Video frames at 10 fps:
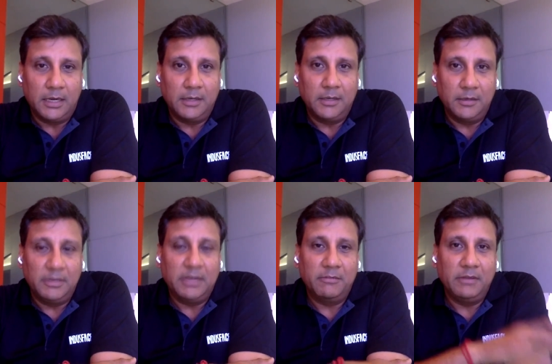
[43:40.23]
right?
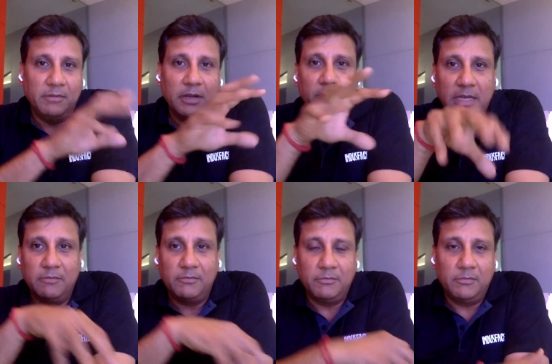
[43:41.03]

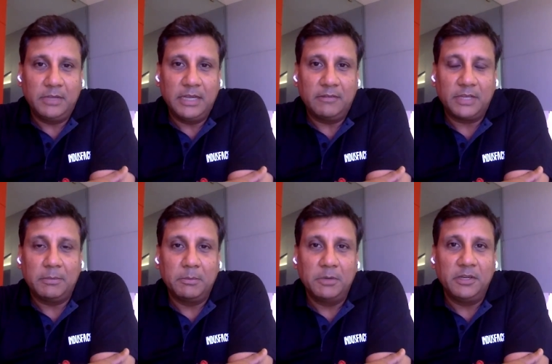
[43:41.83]
We
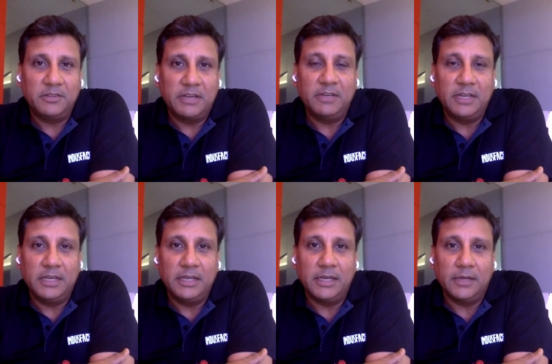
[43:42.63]
have capabilities in
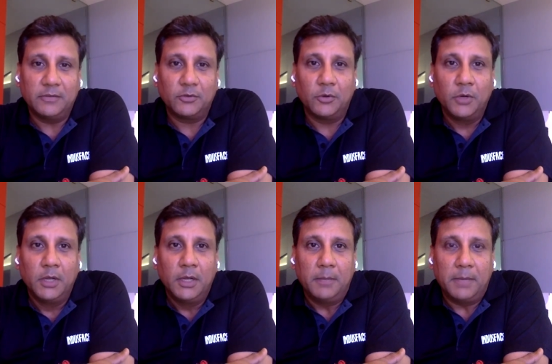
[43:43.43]
every area. So,
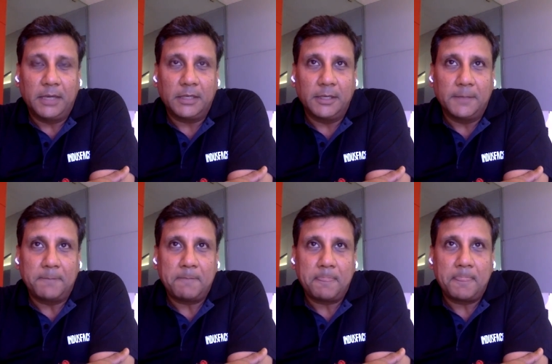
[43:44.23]
but
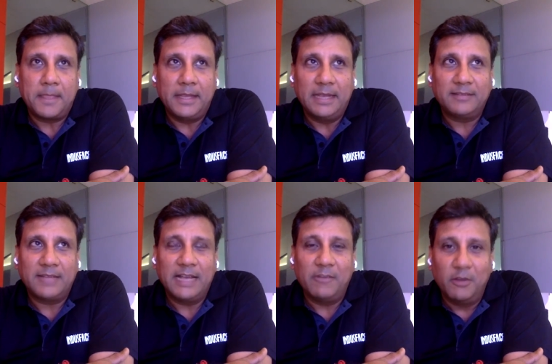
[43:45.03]

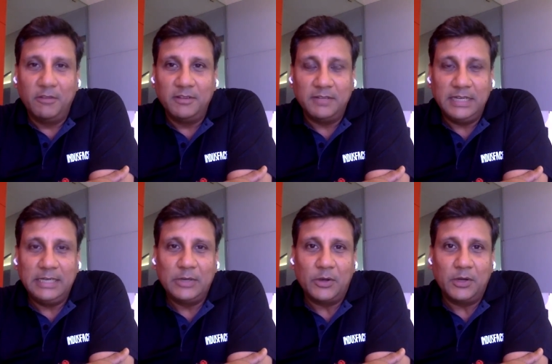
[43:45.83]
yes, I have always
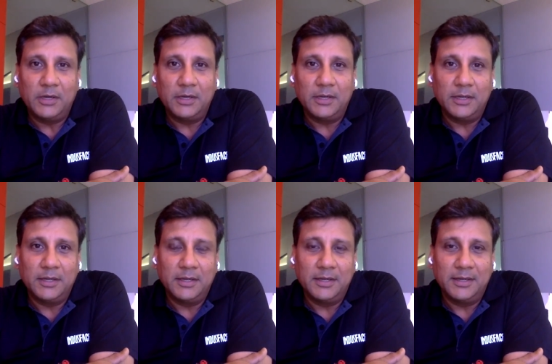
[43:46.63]
leaned on
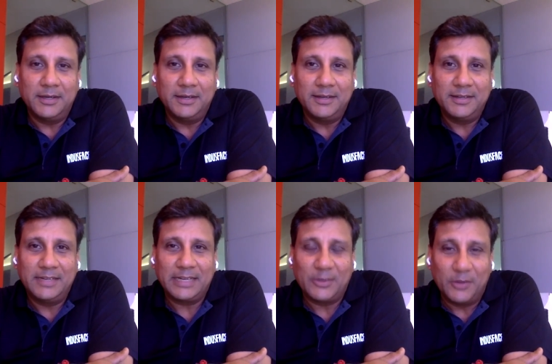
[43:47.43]

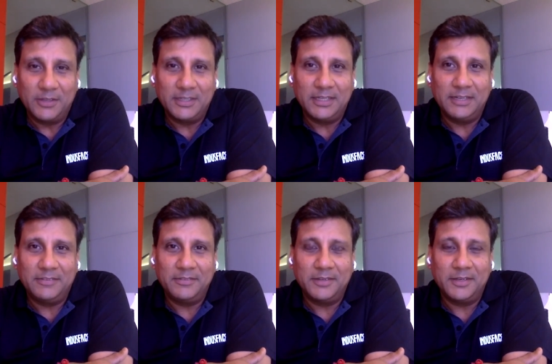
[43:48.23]

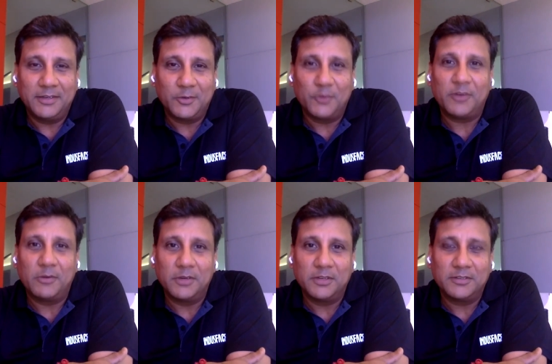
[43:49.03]
technology
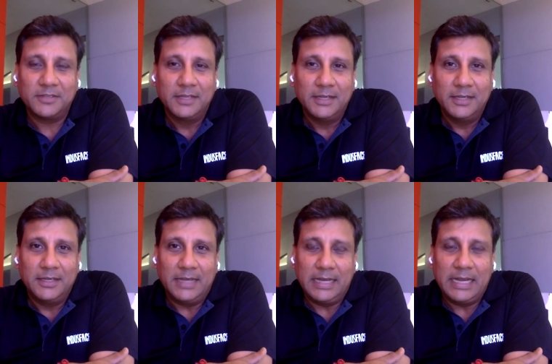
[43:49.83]
co-founders,
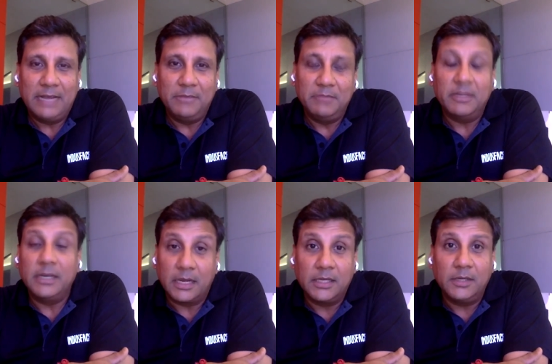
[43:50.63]
and I have been
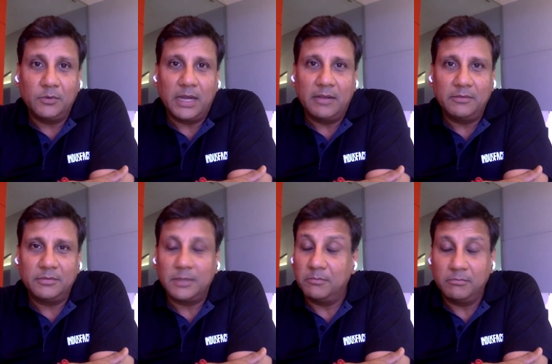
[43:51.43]
very lucky to
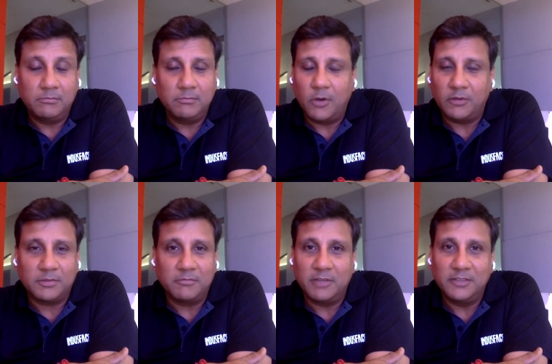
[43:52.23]
have some
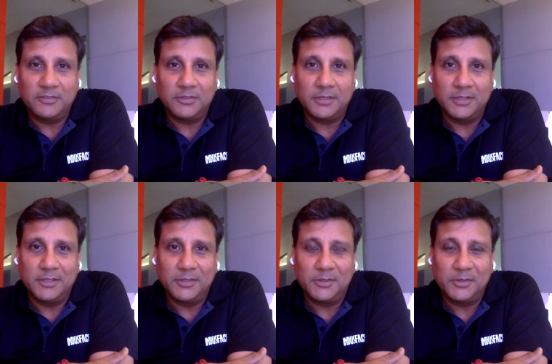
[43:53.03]
awesome ones
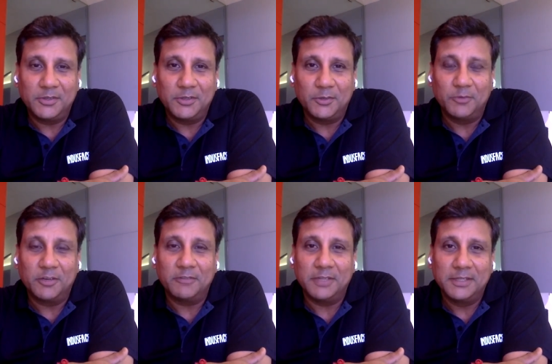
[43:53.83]
to
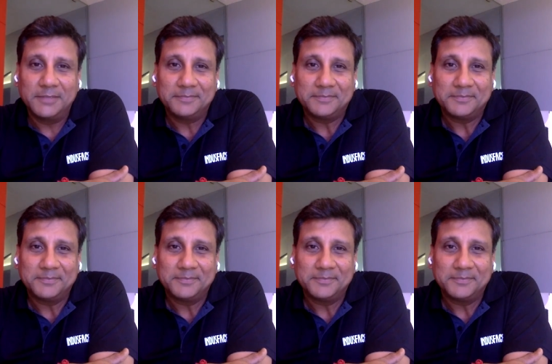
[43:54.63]
work with.